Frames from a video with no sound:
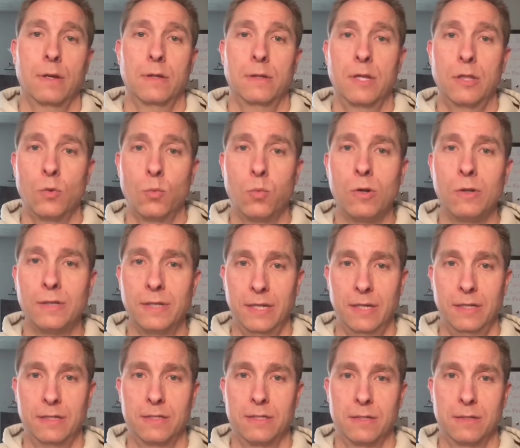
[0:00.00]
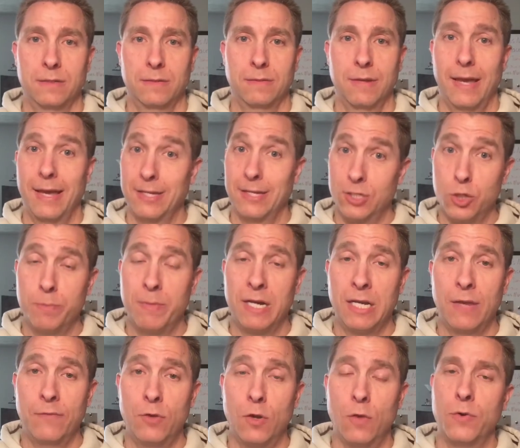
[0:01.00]
that the world needs, as do
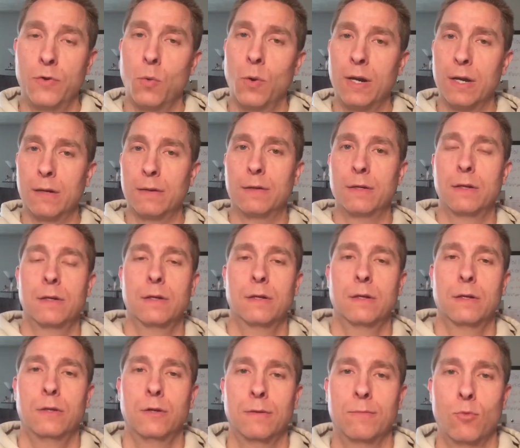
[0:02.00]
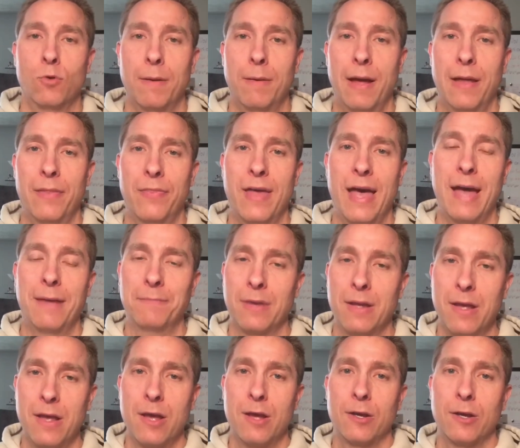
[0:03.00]
many of you. If you want to learn more about that,
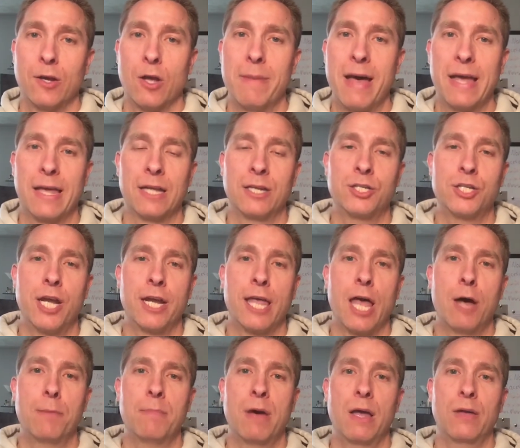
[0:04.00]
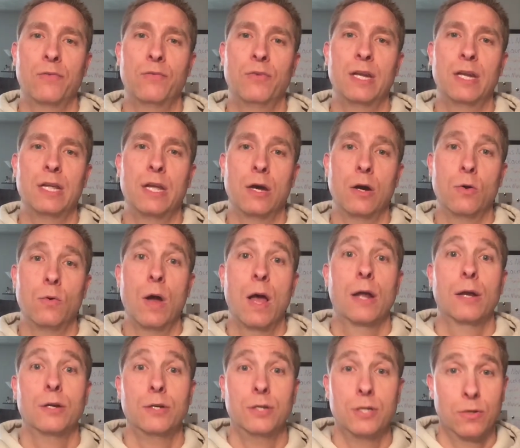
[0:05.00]
go back and check out my video,
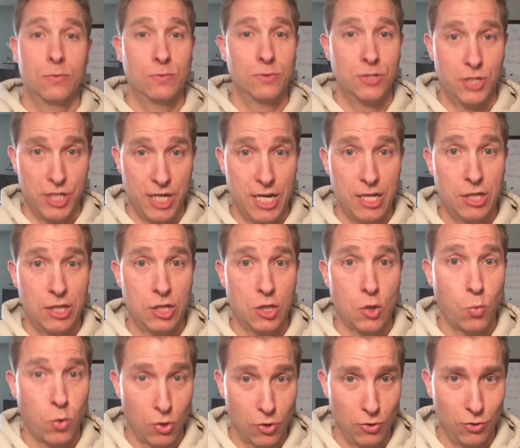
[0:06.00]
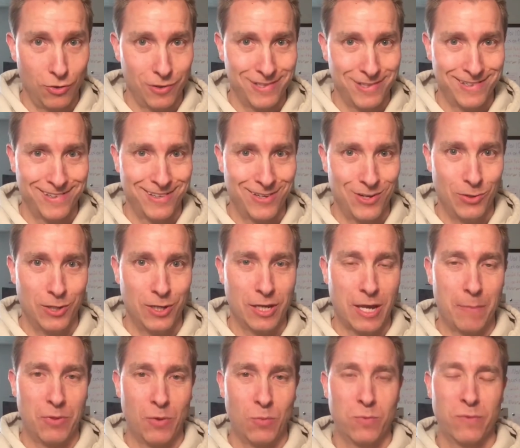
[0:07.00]
Don't Cheat the World. Go look
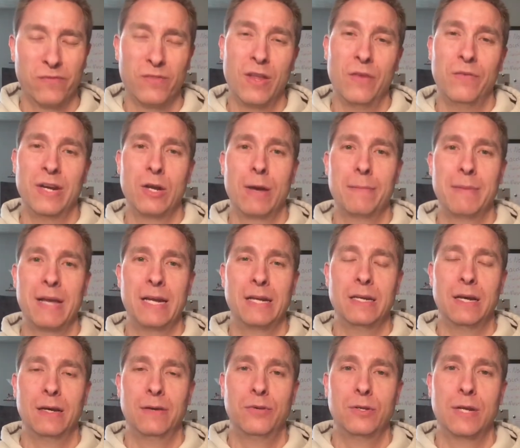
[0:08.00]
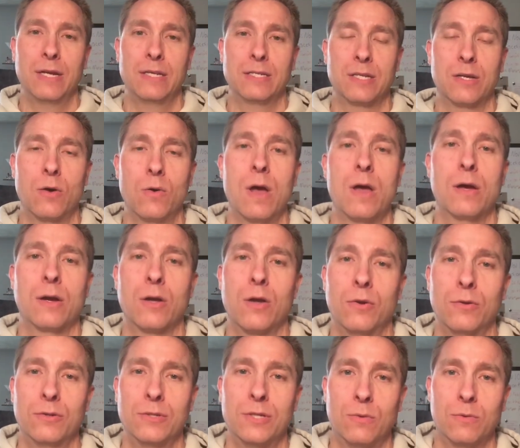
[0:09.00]
up the video I made a few days ago
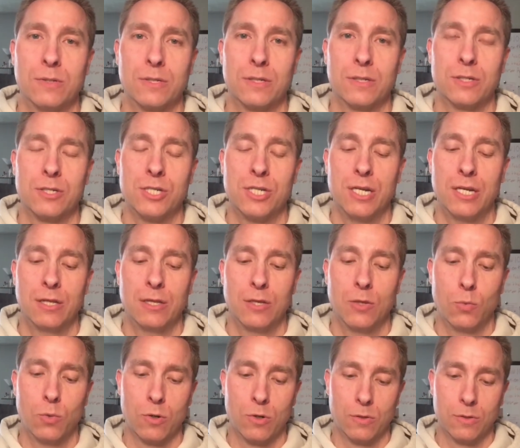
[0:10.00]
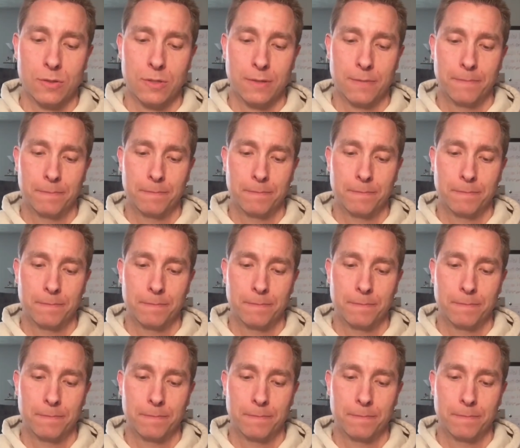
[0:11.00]
called Don't Cheat the World.